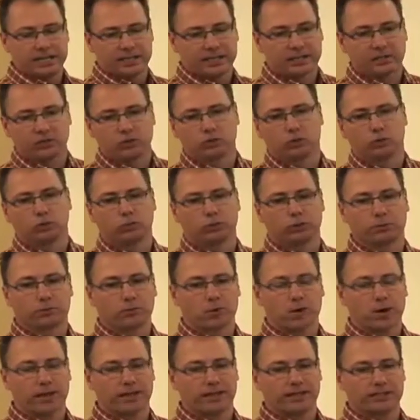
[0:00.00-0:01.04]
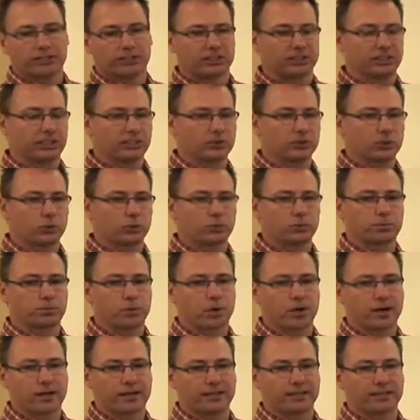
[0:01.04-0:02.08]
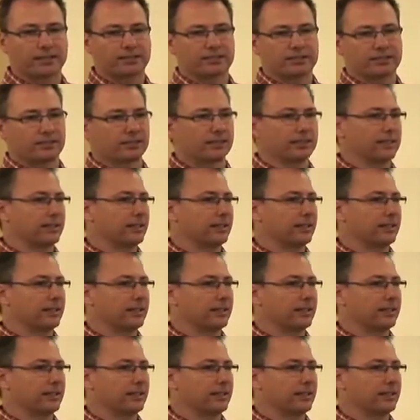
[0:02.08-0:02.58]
consumer products, industrial products,